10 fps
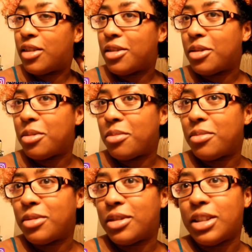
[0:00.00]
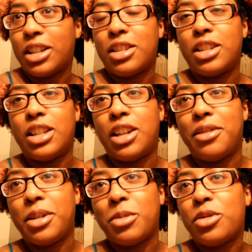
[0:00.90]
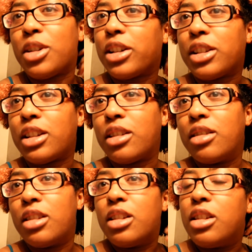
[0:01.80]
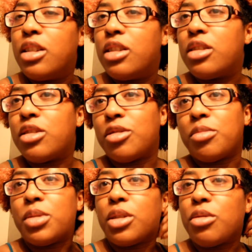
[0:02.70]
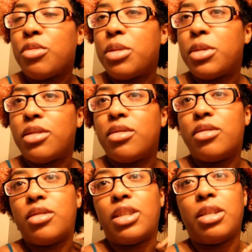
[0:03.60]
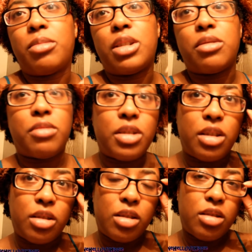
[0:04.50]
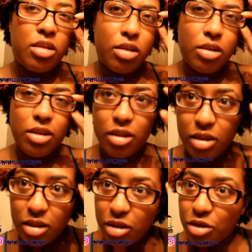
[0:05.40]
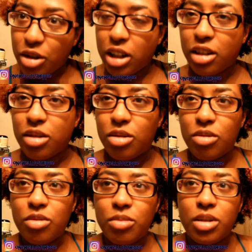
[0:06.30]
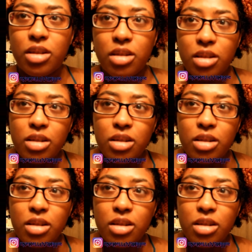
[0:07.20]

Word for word: Um, like I said, now I'm attracting the bigger women that I'm not really attracted to, but